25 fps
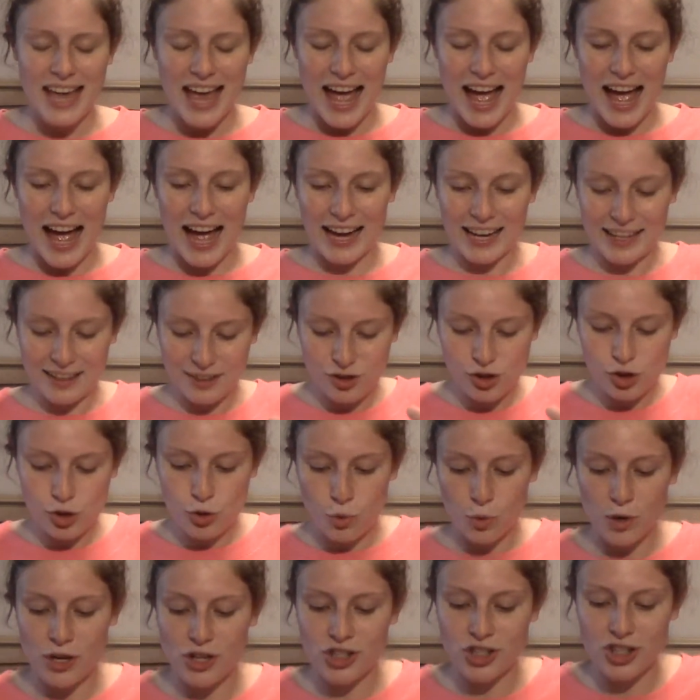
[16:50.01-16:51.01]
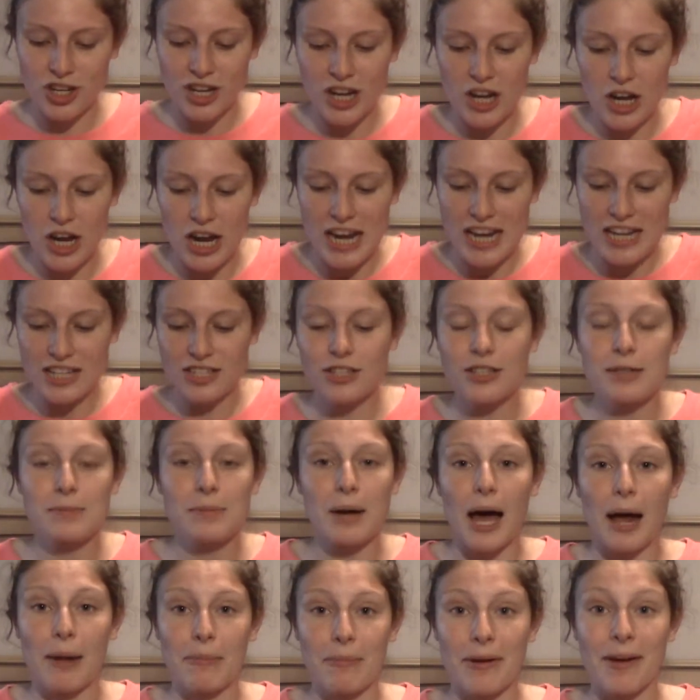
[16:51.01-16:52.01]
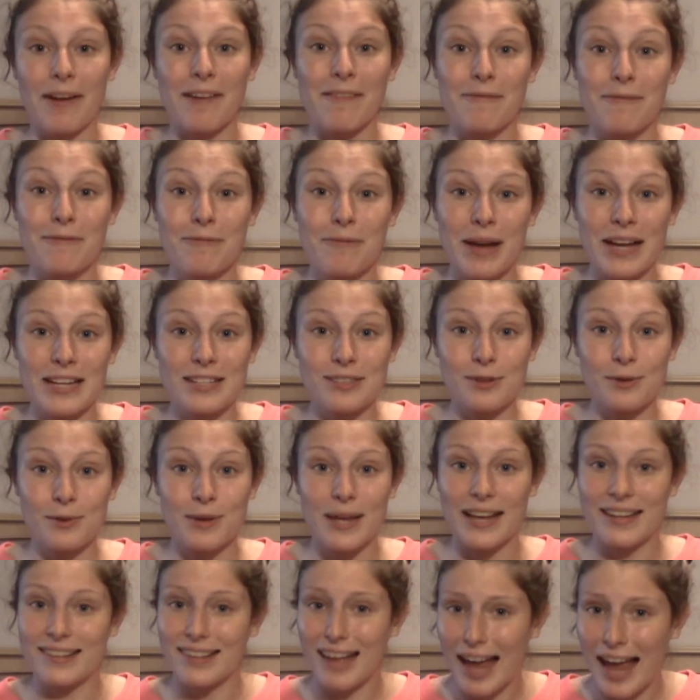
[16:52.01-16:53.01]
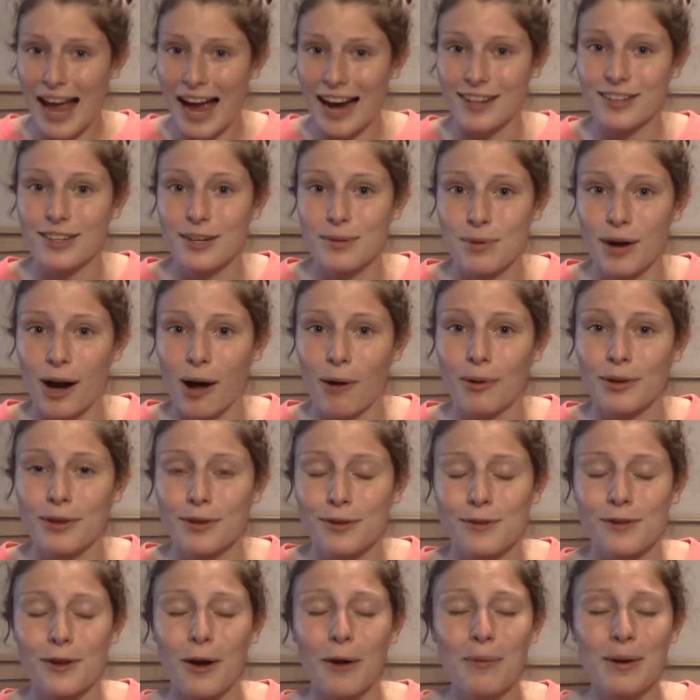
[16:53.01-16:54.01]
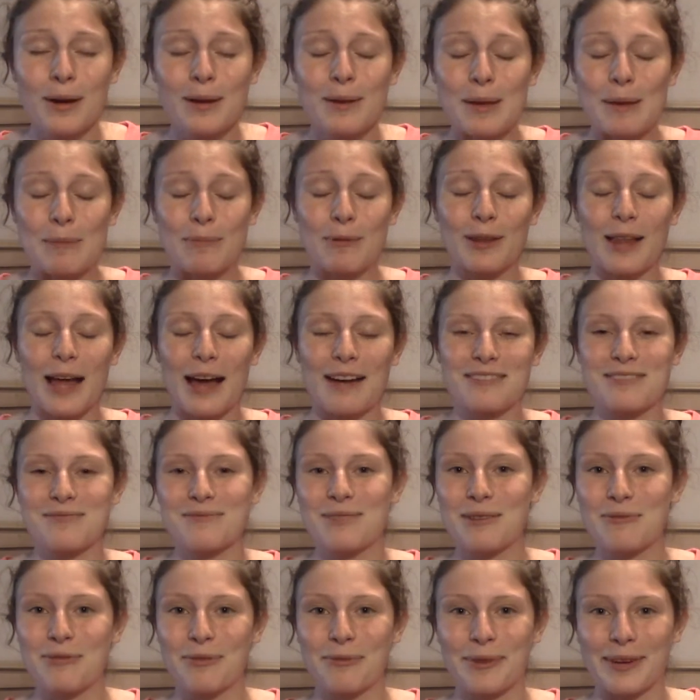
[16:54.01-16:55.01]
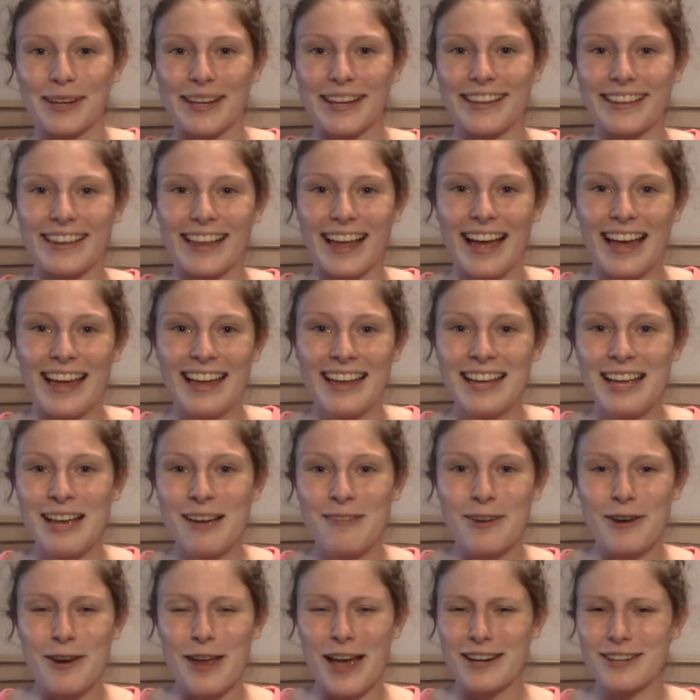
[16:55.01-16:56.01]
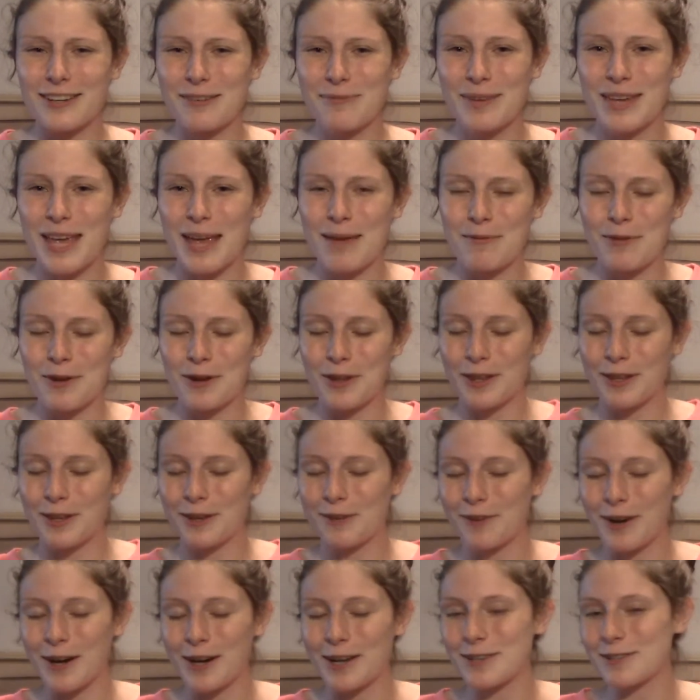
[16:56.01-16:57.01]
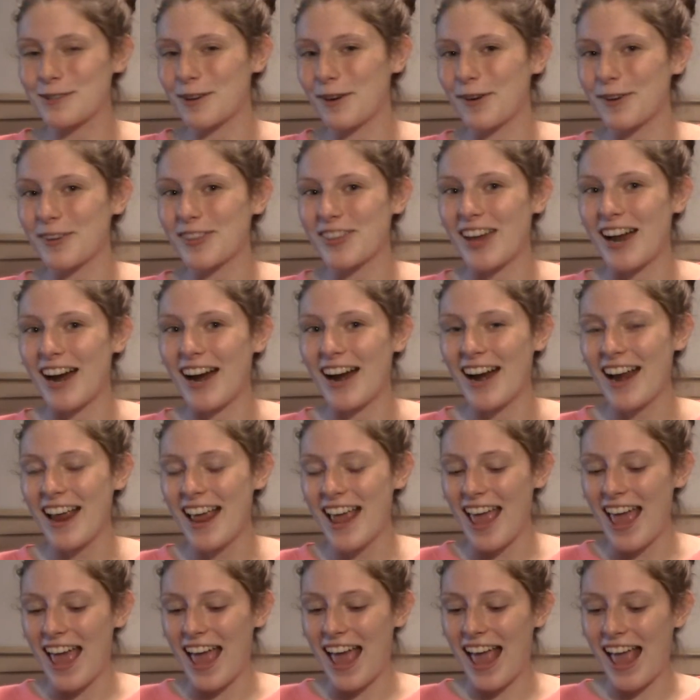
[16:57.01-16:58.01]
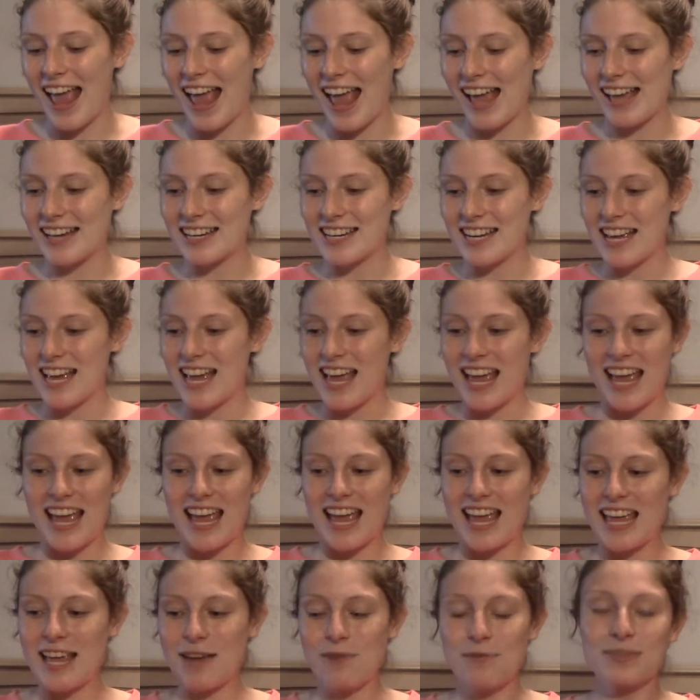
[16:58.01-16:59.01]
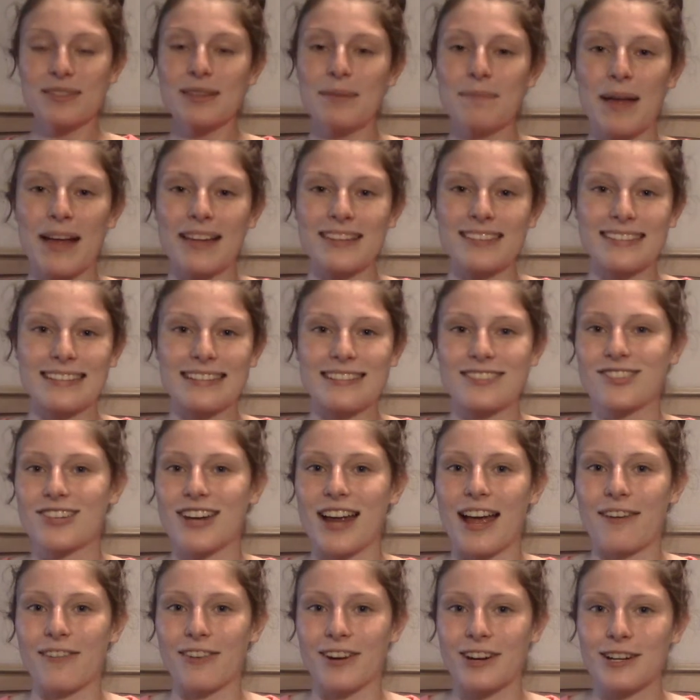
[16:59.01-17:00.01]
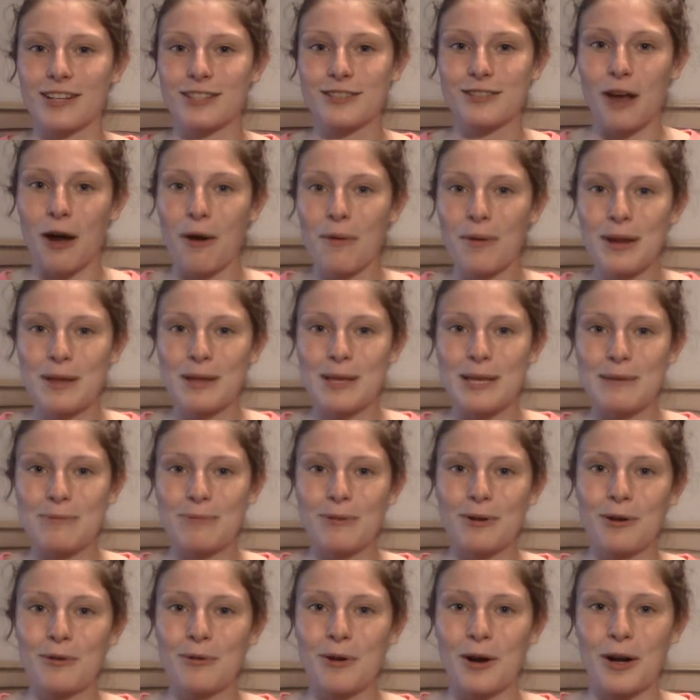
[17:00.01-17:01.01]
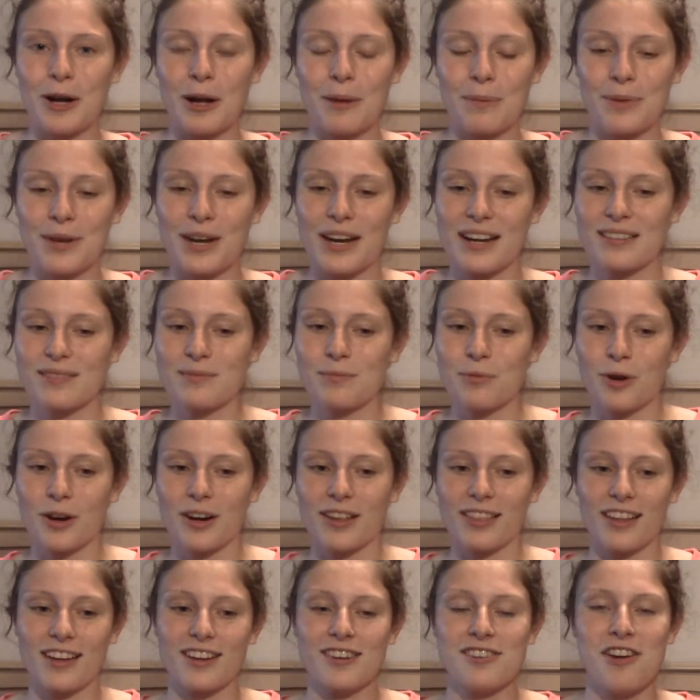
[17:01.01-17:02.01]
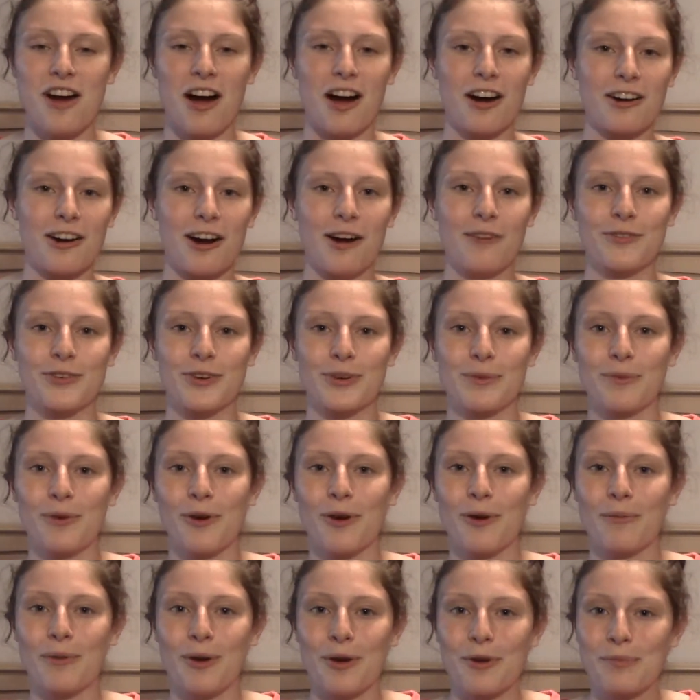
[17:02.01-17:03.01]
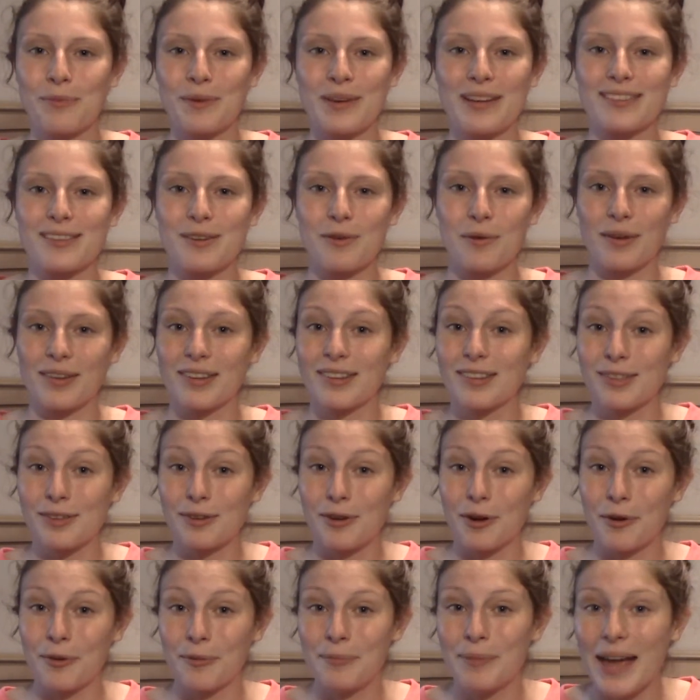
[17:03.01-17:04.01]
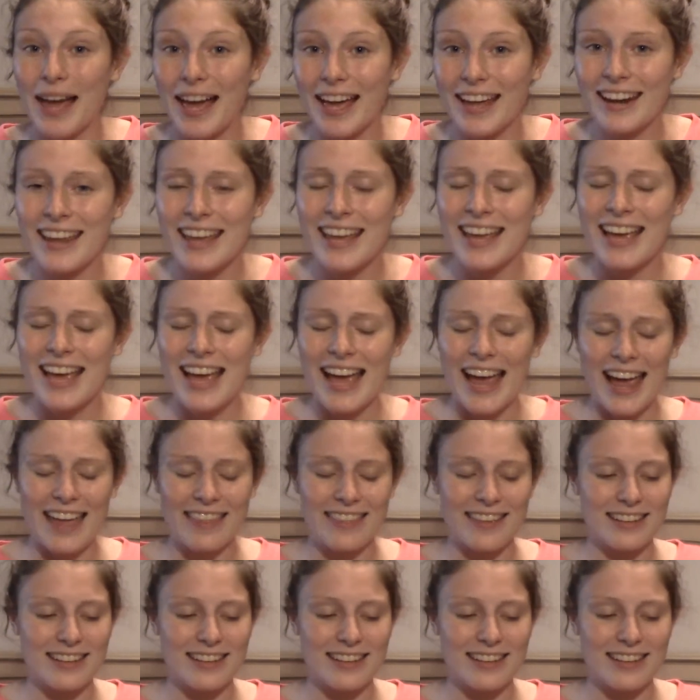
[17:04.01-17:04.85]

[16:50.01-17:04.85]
I squished it into the bottom of my suitcase. I actually brought one. So many people laughed at me for bringing that, but it actually became a really good running joke there, and it was the best decision ever, because so many people woke up the next morning like not comfortable, both because it wasn't their own bed and they